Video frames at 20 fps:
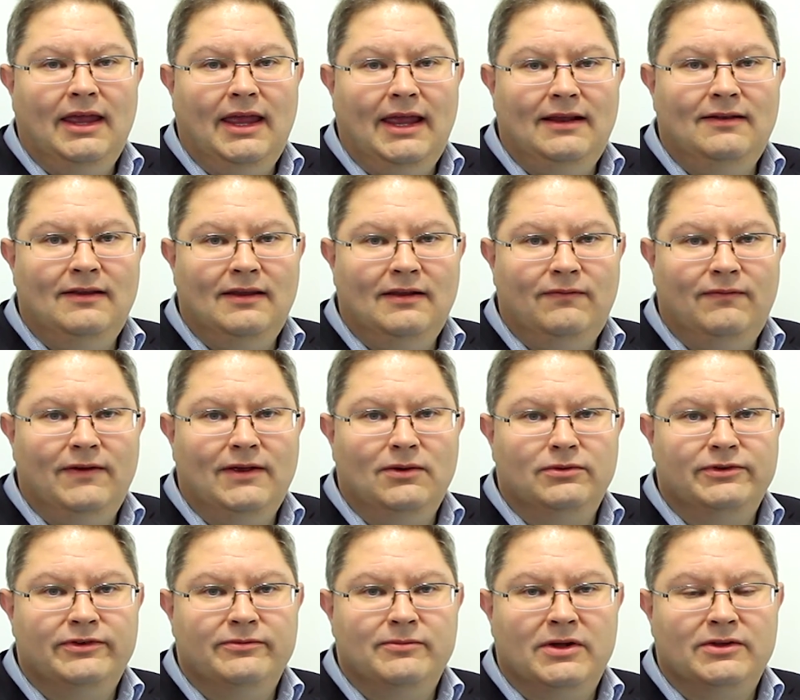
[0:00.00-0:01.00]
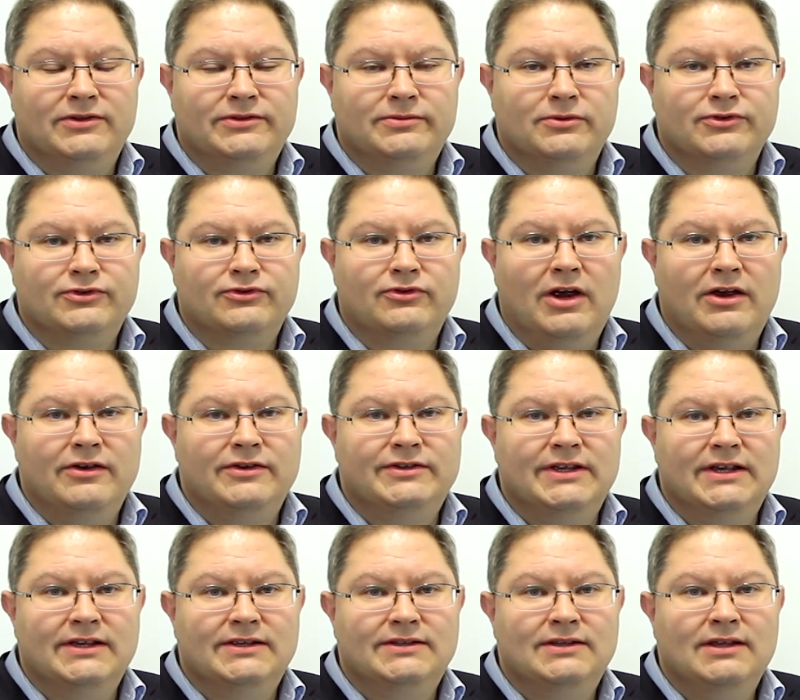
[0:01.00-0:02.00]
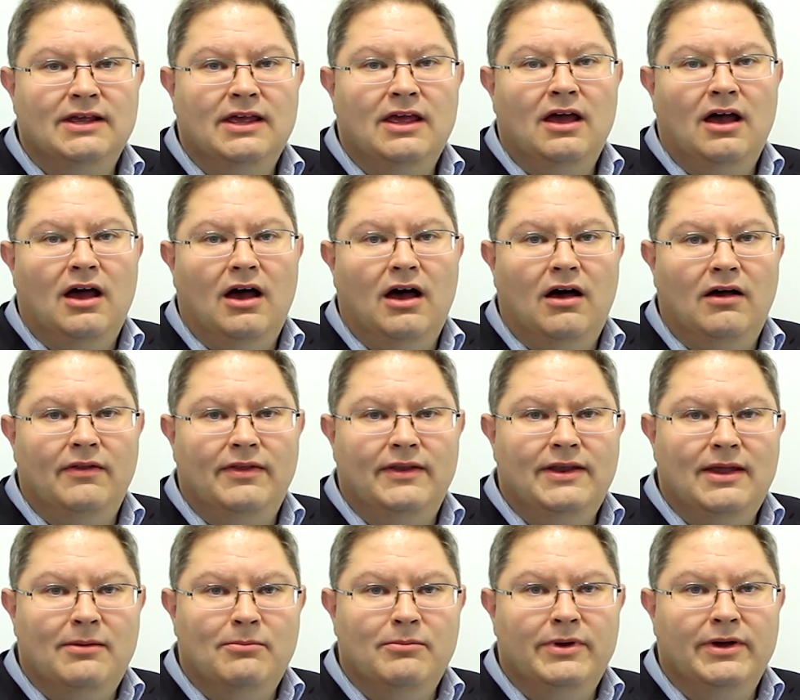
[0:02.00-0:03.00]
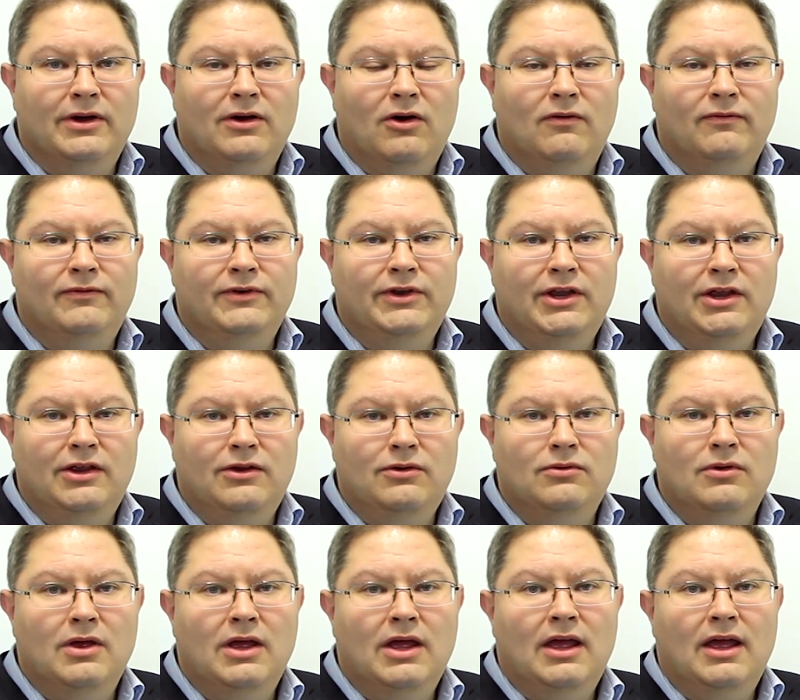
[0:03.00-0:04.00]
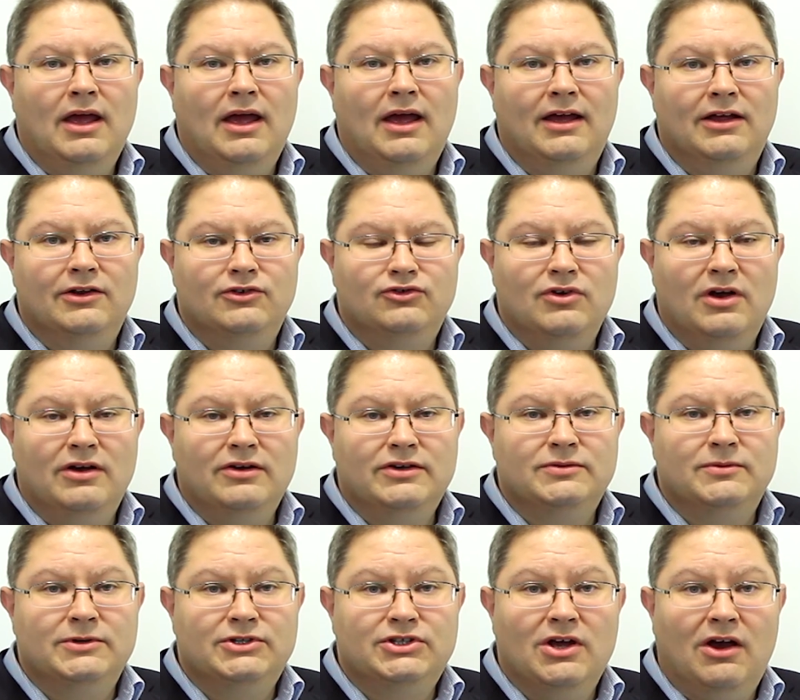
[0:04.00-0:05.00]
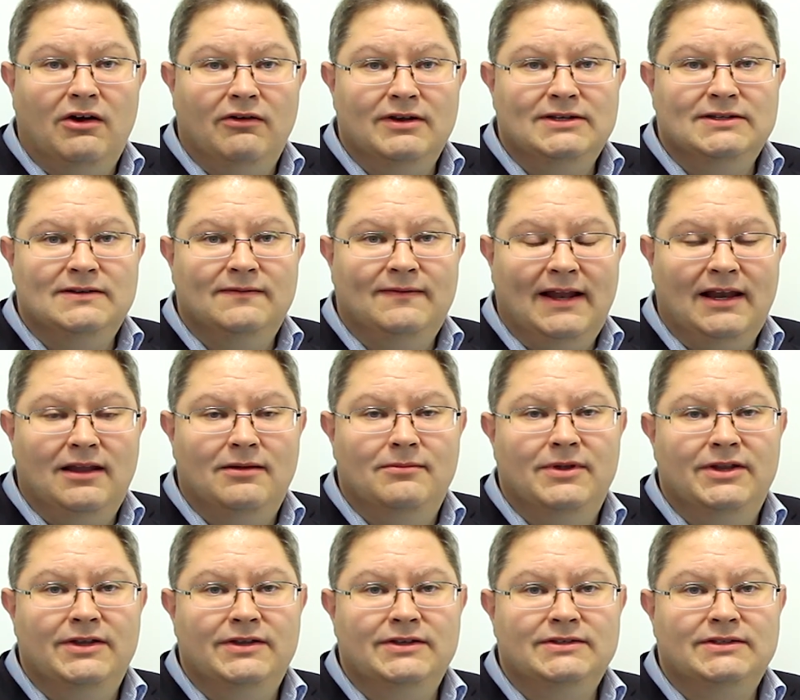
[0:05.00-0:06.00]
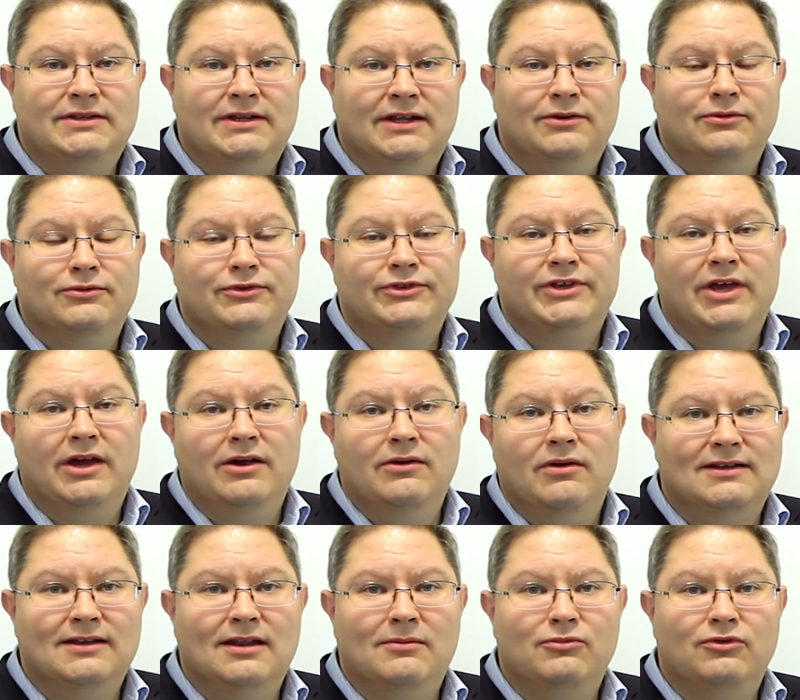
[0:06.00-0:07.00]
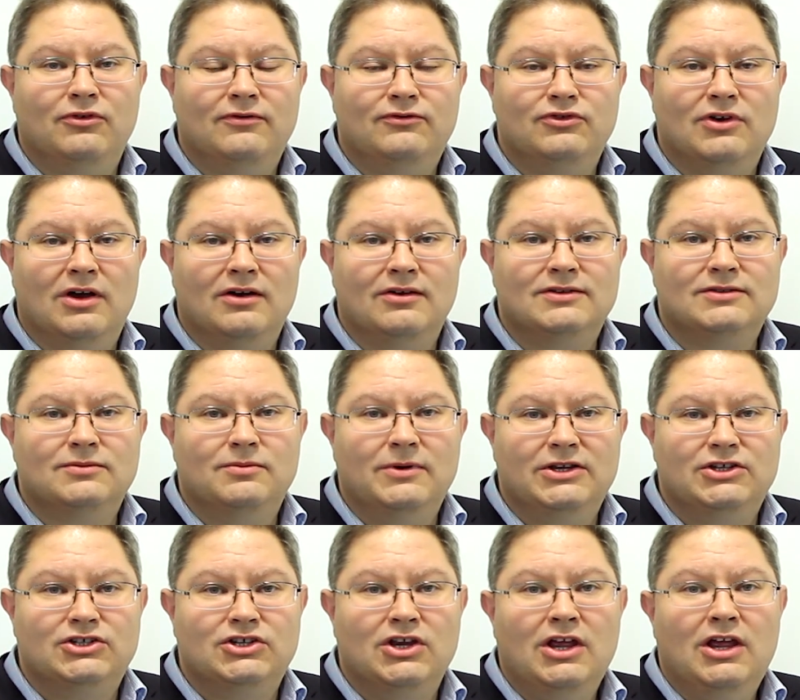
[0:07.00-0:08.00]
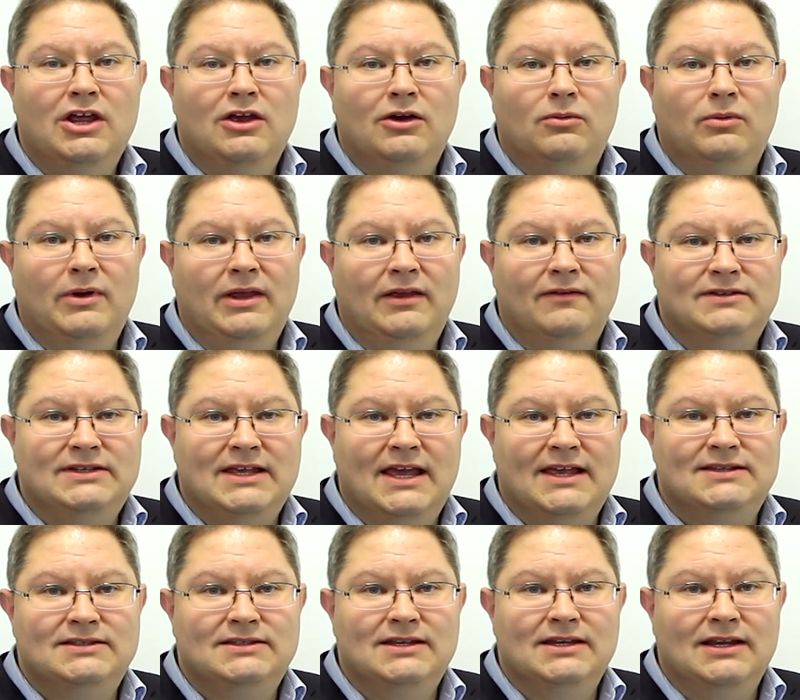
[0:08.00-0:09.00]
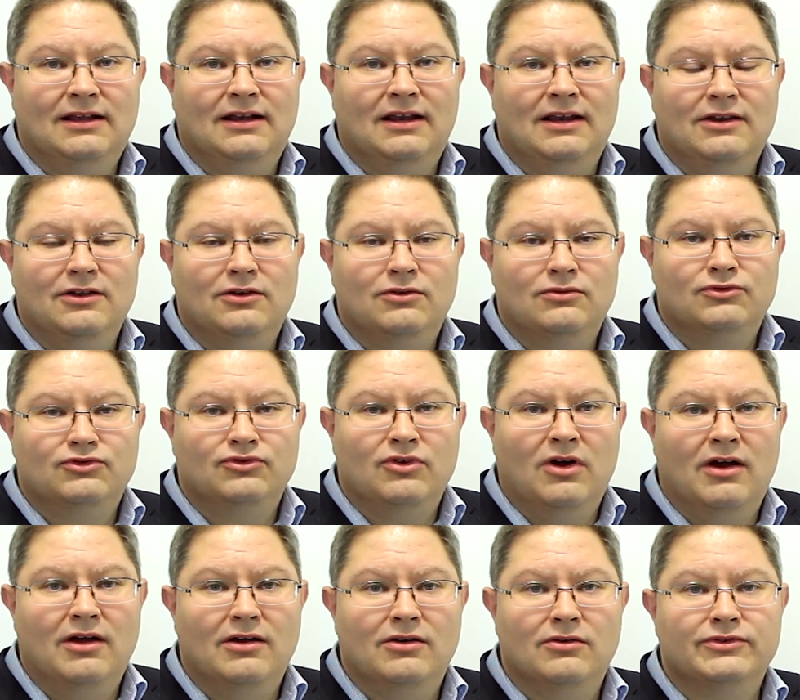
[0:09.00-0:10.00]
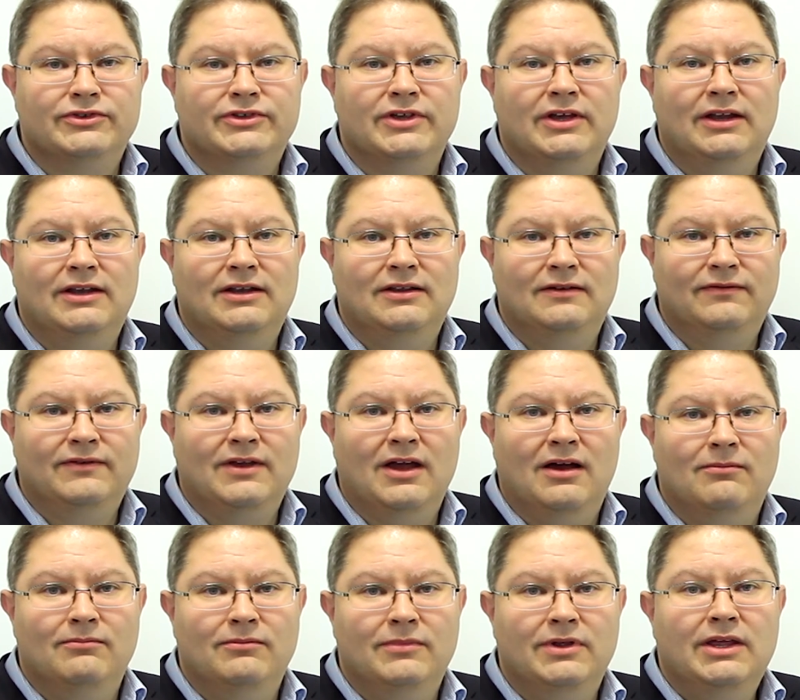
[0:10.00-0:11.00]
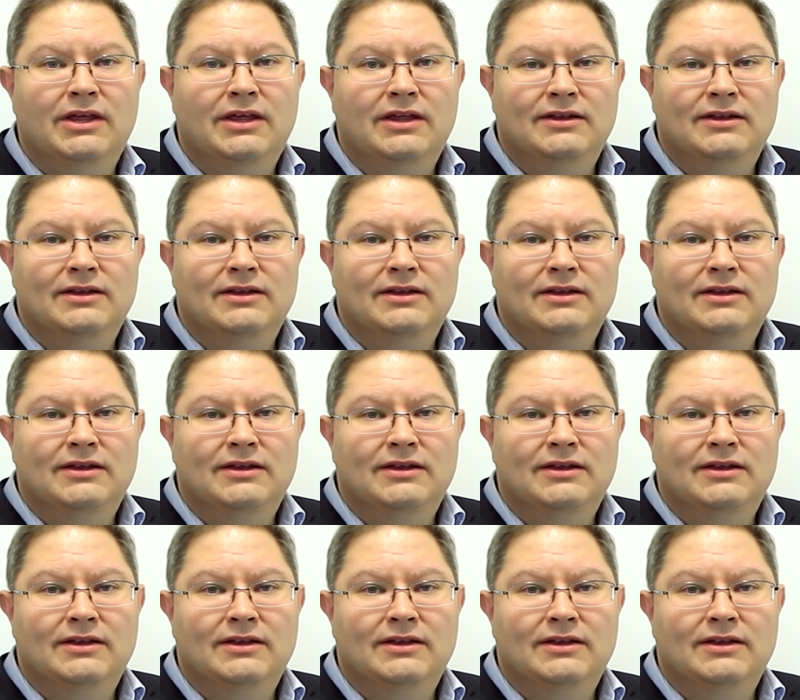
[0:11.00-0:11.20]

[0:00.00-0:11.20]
in the field of multiple sclerosis are the number of new uh, drugs which are in development and also the number of drugs which we have tested in clinical trials and have come